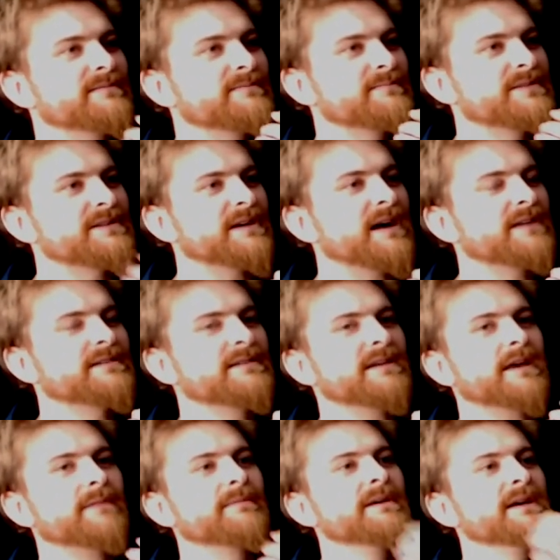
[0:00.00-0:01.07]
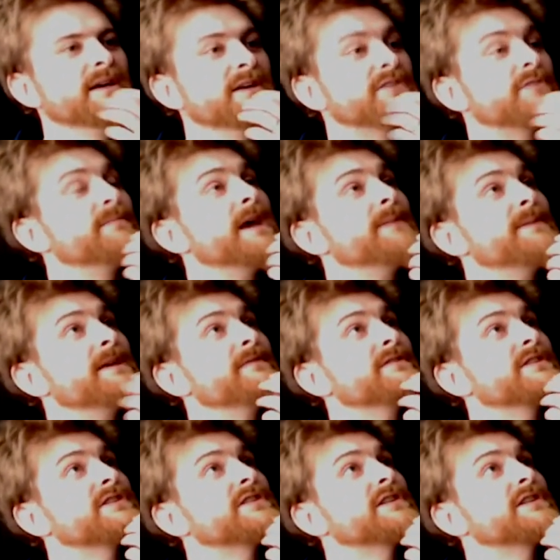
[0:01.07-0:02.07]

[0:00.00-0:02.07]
bizarre to them. So maybe even the